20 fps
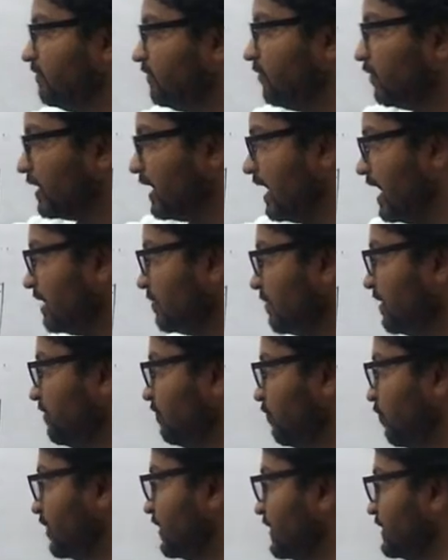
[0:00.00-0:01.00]
for
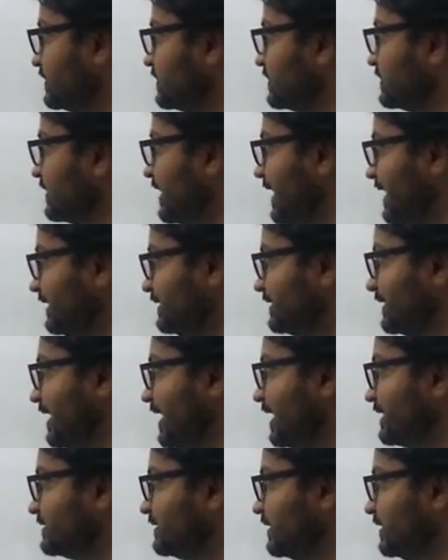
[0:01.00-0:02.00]
carbon, what is X?
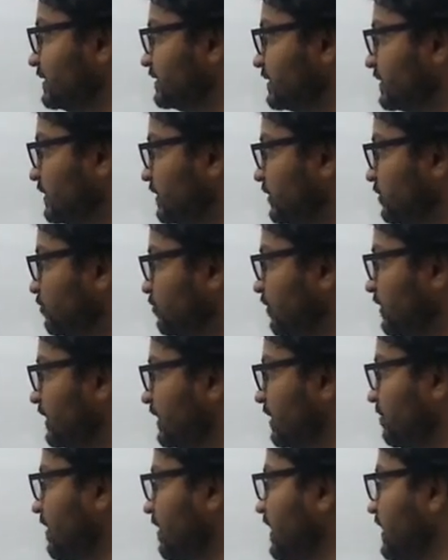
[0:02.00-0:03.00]
X is
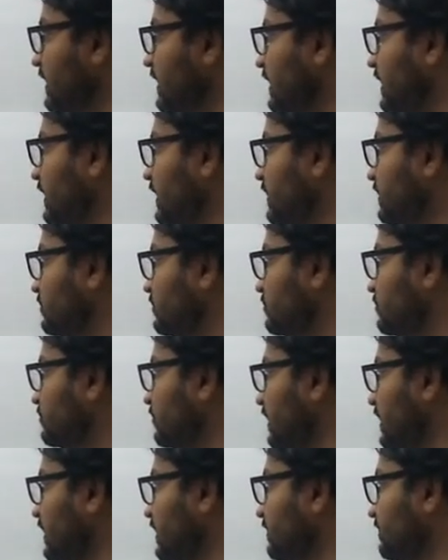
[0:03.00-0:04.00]
20 by
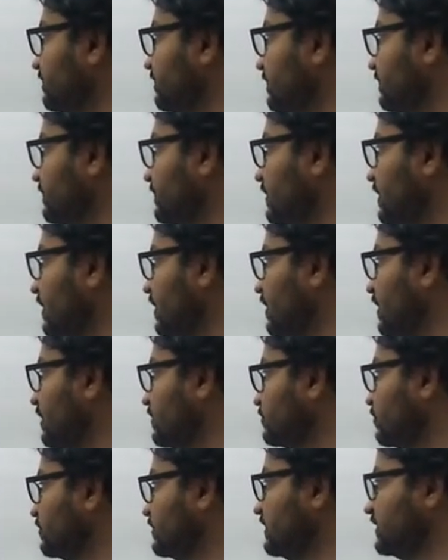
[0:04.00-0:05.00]
3.
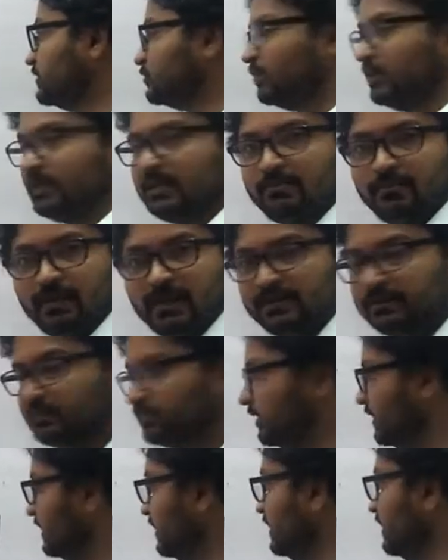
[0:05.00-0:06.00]
So this 20 by
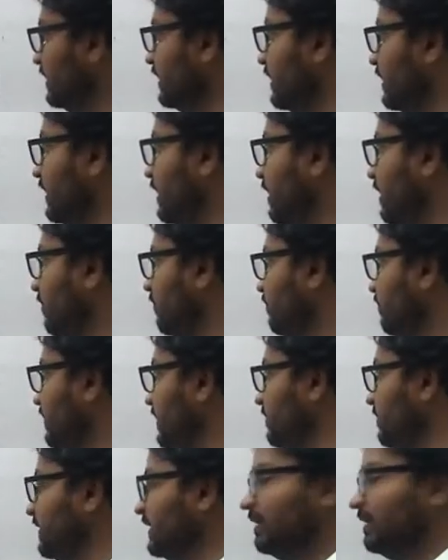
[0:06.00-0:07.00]
3
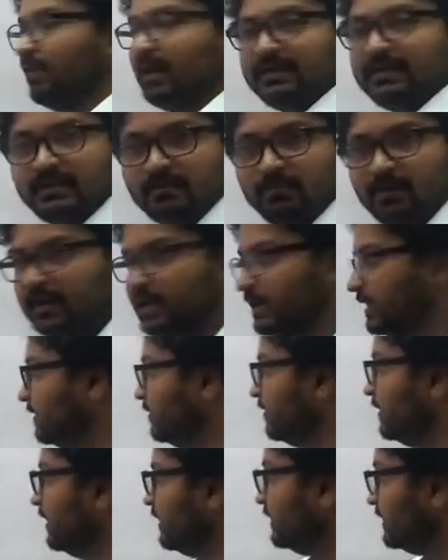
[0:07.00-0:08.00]
will be divided by,
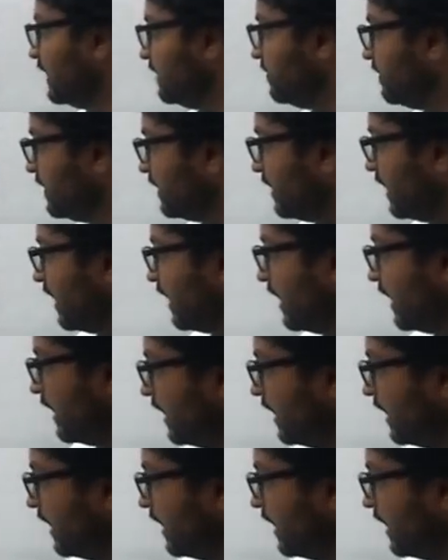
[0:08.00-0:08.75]
tell me,